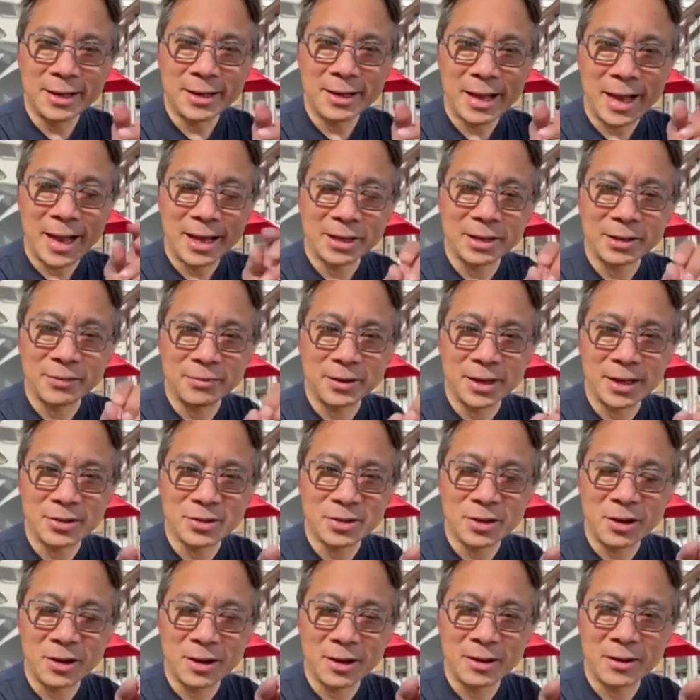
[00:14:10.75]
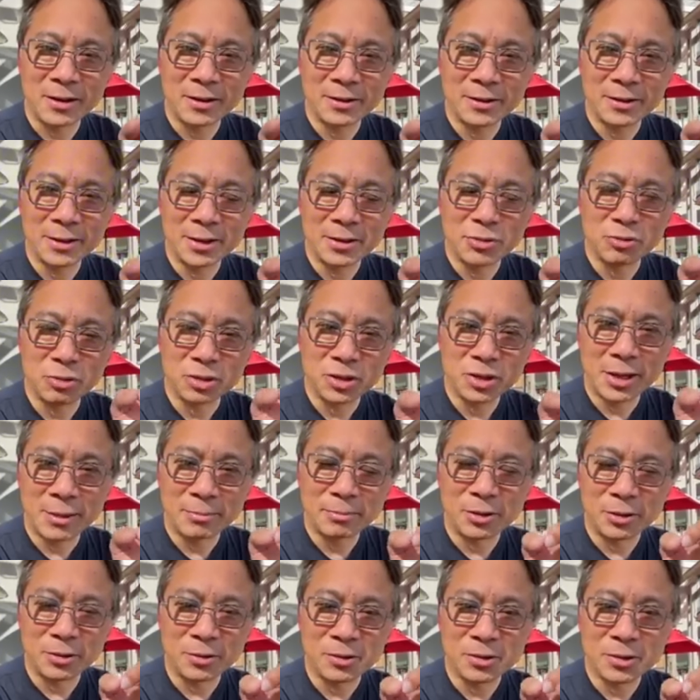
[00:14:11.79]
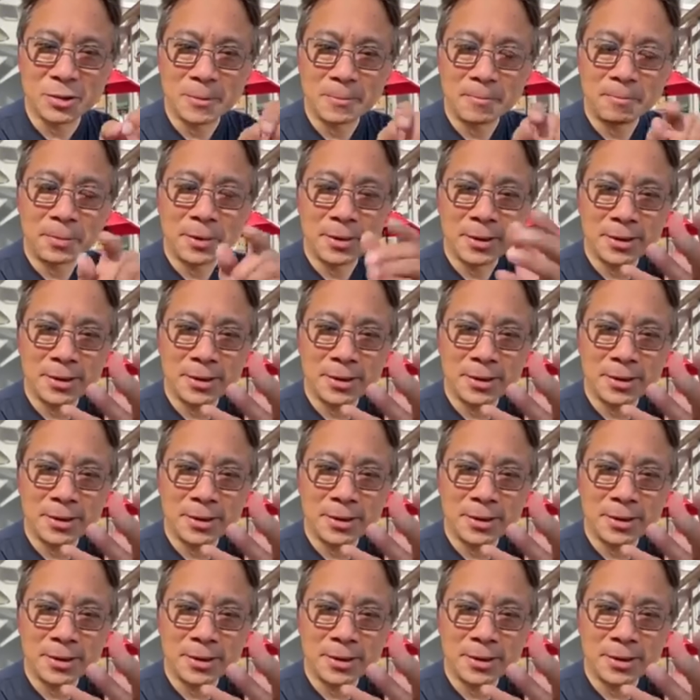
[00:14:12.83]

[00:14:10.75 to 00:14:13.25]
activates these receptors,